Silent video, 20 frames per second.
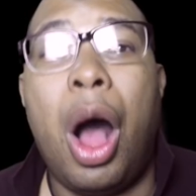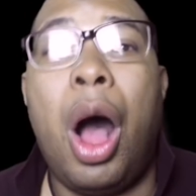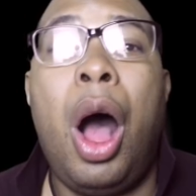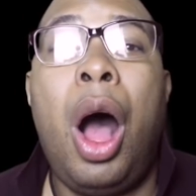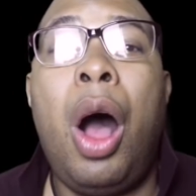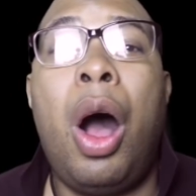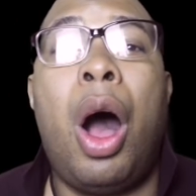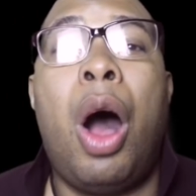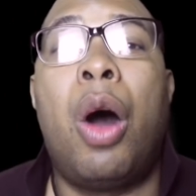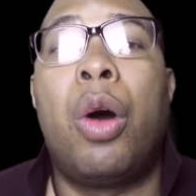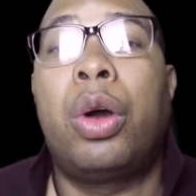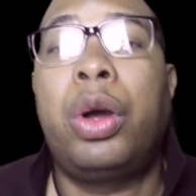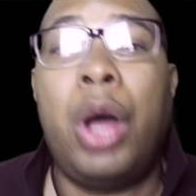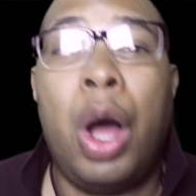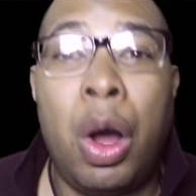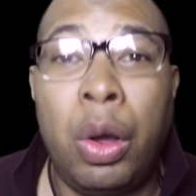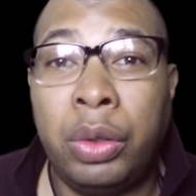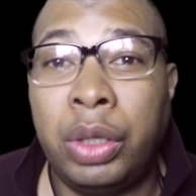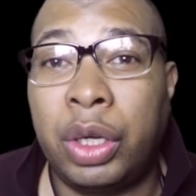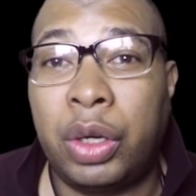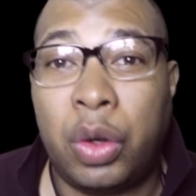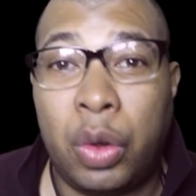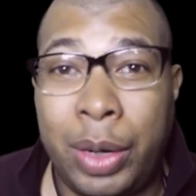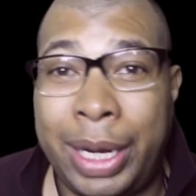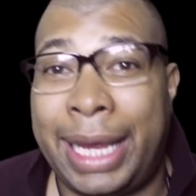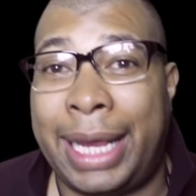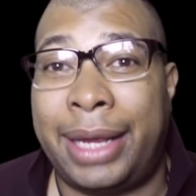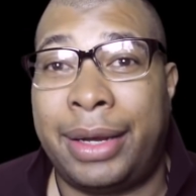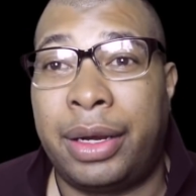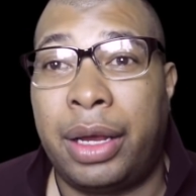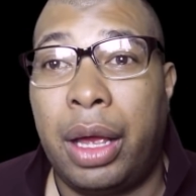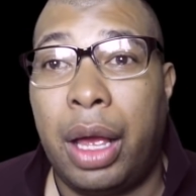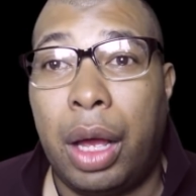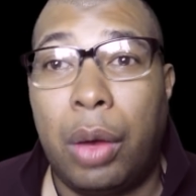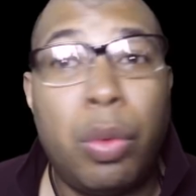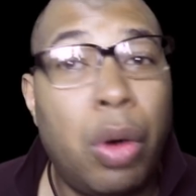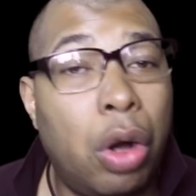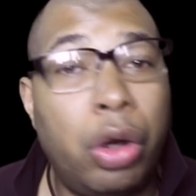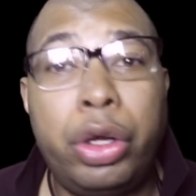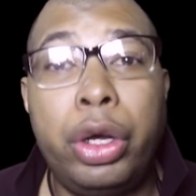Uh-oh, Cola quit.
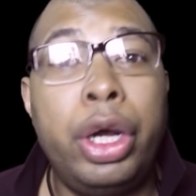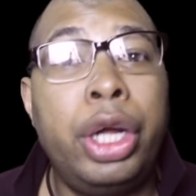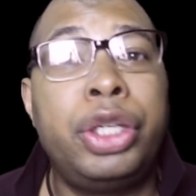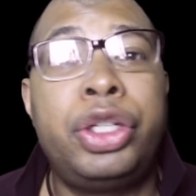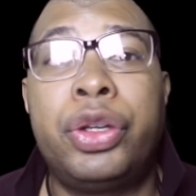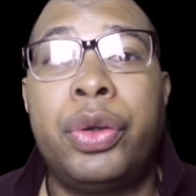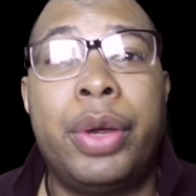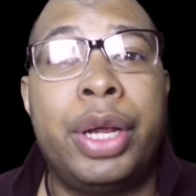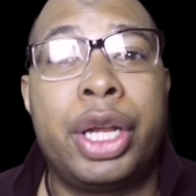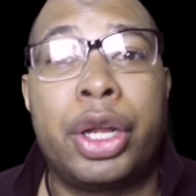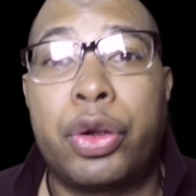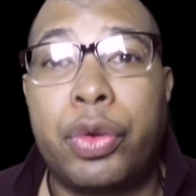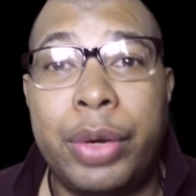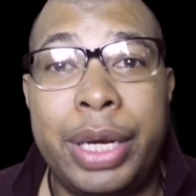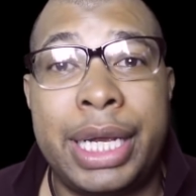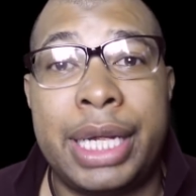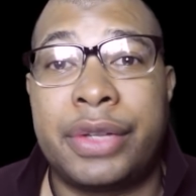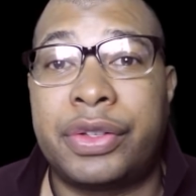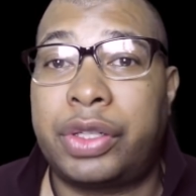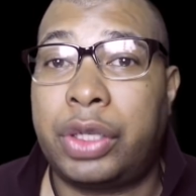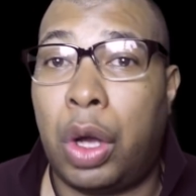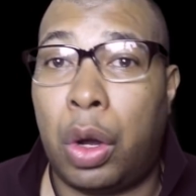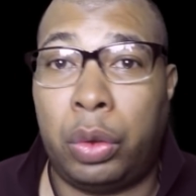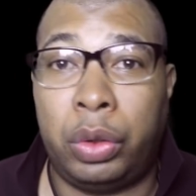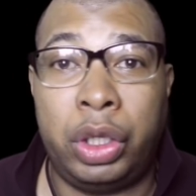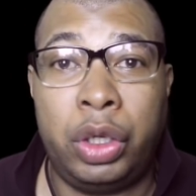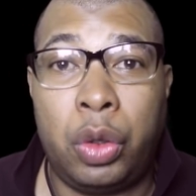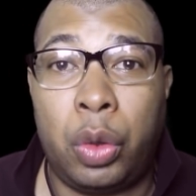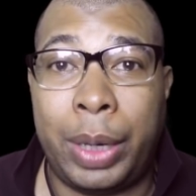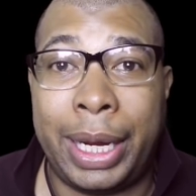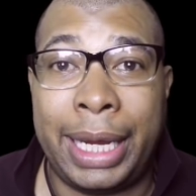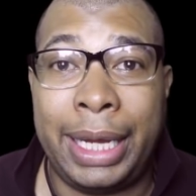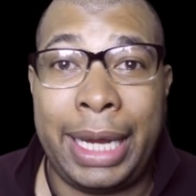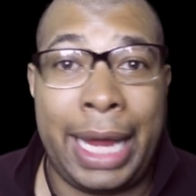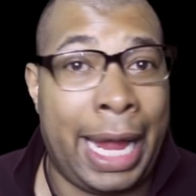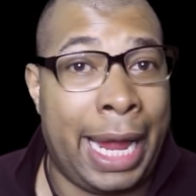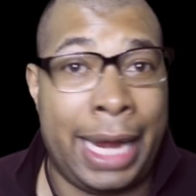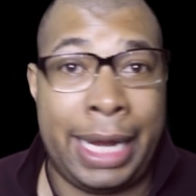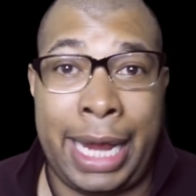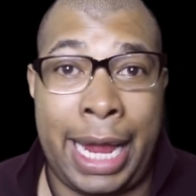Well, good, you're in agreeance. Cola quit
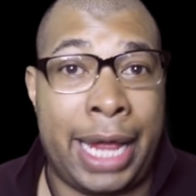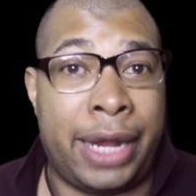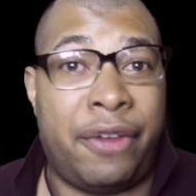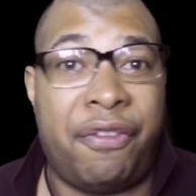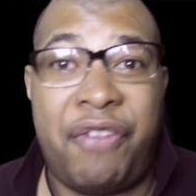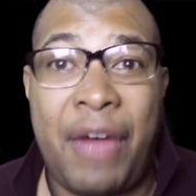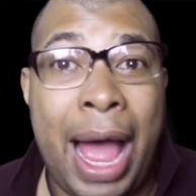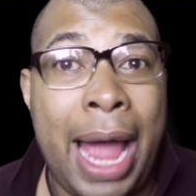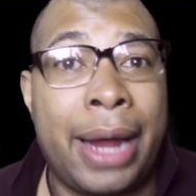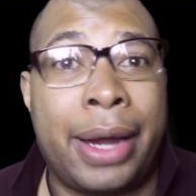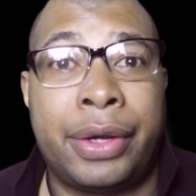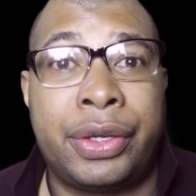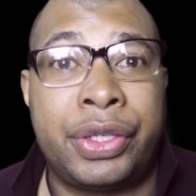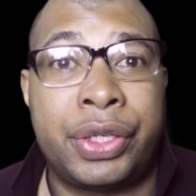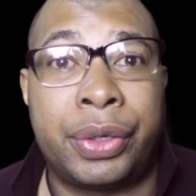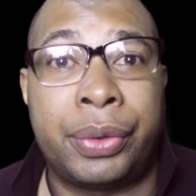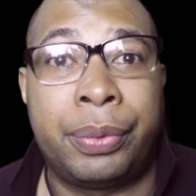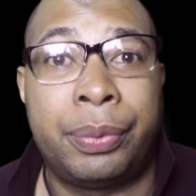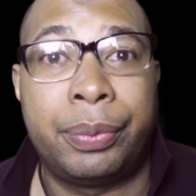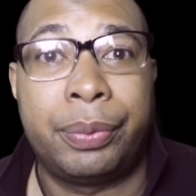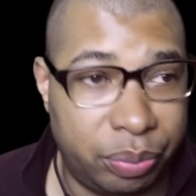and Anna fired you.